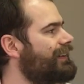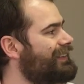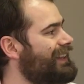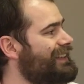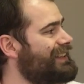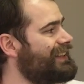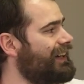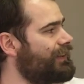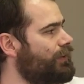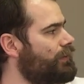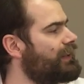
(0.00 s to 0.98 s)
They
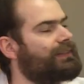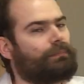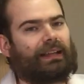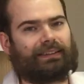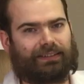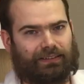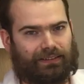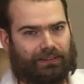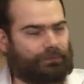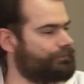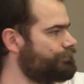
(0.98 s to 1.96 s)
deduct your
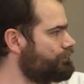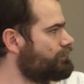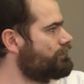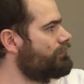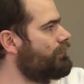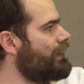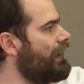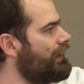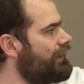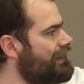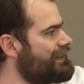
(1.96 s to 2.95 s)
expenses,
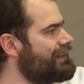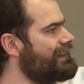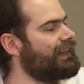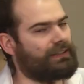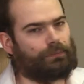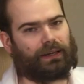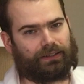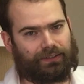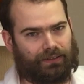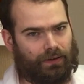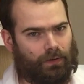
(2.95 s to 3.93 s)
and that's the tax
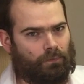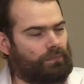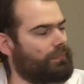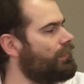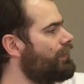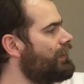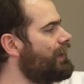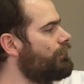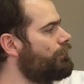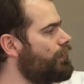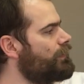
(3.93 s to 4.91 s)
base.
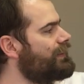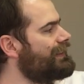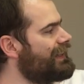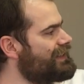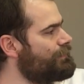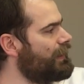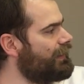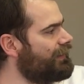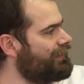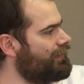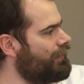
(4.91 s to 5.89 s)
Then from the tax
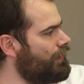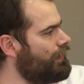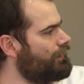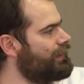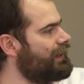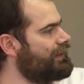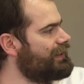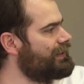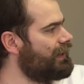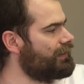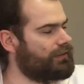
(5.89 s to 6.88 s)
base, they
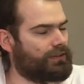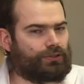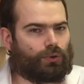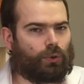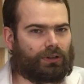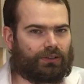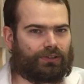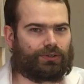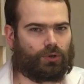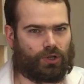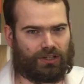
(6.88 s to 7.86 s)
deduct the total
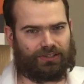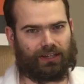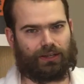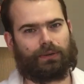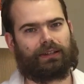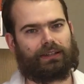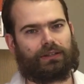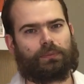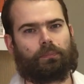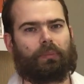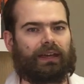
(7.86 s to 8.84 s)
social security
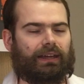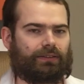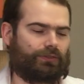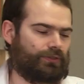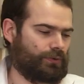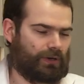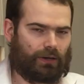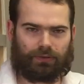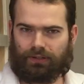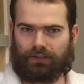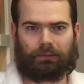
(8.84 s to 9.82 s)
you paid
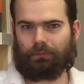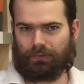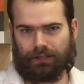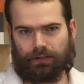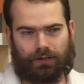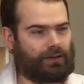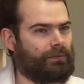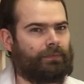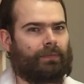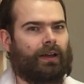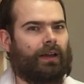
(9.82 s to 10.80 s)
throughout the year,